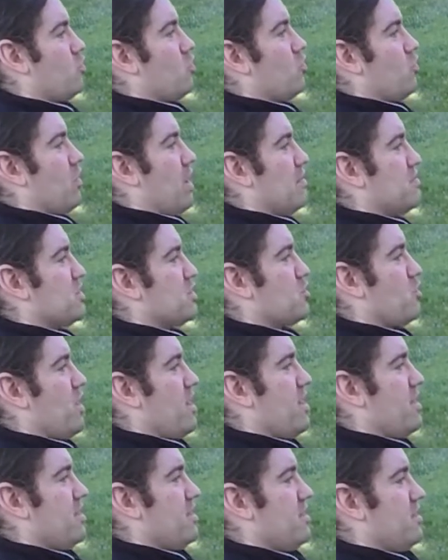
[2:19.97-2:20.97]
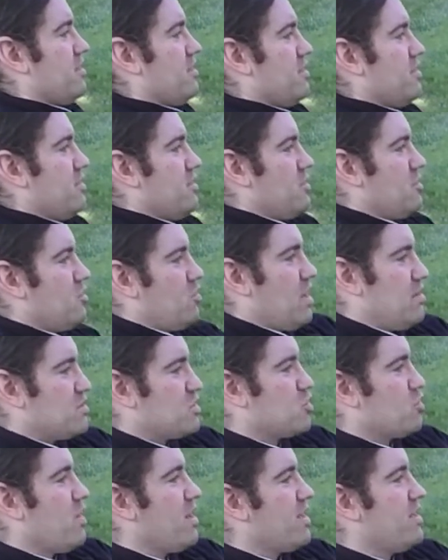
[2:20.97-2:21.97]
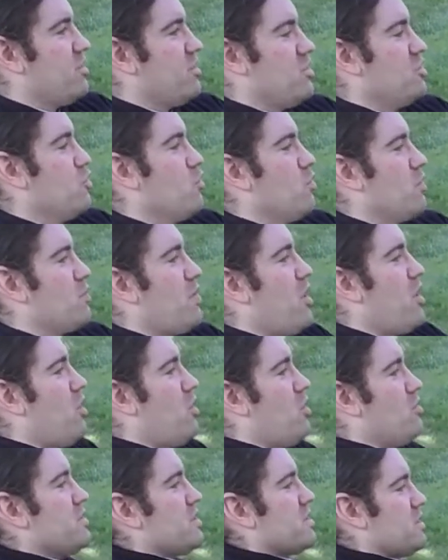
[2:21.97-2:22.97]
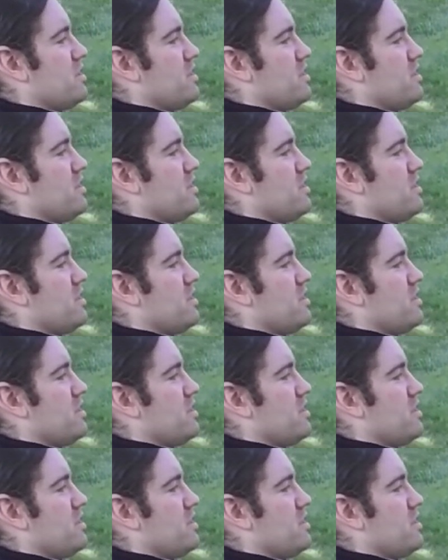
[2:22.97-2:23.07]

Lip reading: Grab, strike, and you can do it with palms,